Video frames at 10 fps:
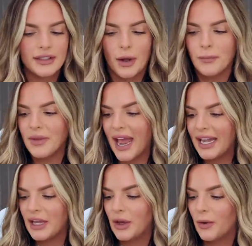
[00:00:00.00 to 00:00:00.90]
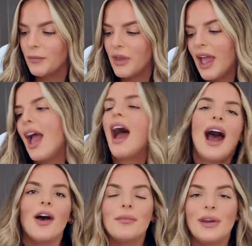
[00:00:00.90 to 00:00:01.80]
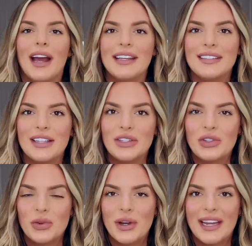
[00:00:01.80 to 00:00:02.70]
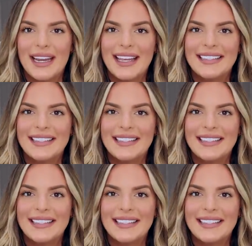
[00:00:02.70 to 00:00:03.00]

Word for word: So anywho, I hope you guys enjoyed